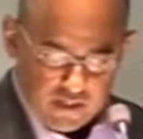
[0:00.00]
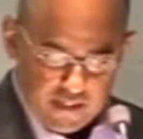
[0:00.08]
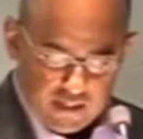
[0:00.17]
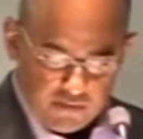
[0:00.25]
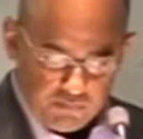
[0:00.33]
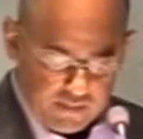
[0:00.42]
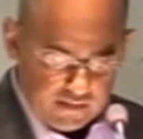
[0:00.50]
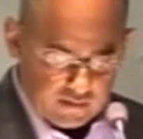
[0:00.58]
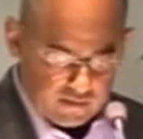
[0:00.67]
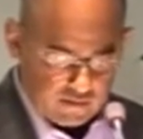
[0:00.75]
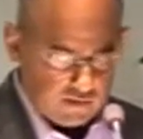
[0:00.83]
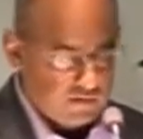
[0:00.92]
light and
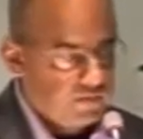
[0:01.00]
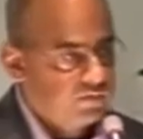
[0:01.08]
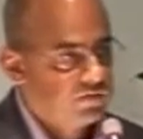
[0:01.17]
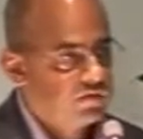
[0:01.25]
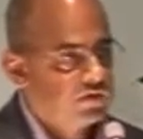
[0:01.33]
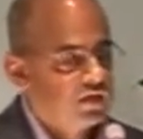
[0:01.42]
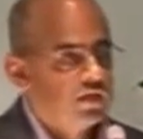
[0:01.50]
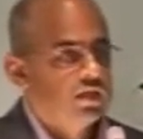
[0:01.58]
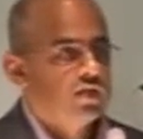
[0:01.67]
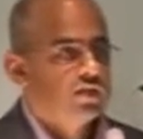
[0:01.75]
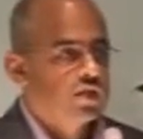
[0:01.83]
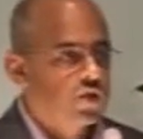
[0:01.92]
breezes.
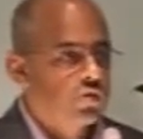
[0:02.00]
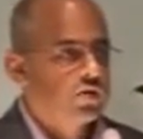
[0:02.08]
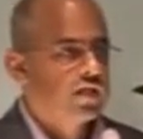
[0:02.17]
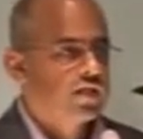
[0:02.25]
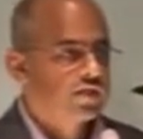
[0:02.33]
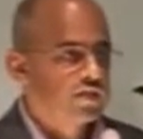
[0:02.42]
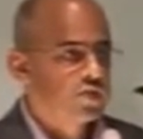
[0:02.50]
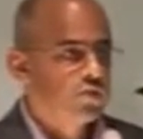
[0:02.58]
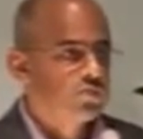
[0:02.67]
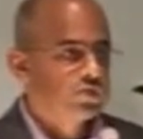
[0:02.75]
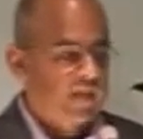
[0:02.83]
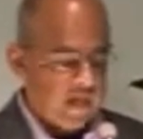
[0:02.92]
The courtyards are used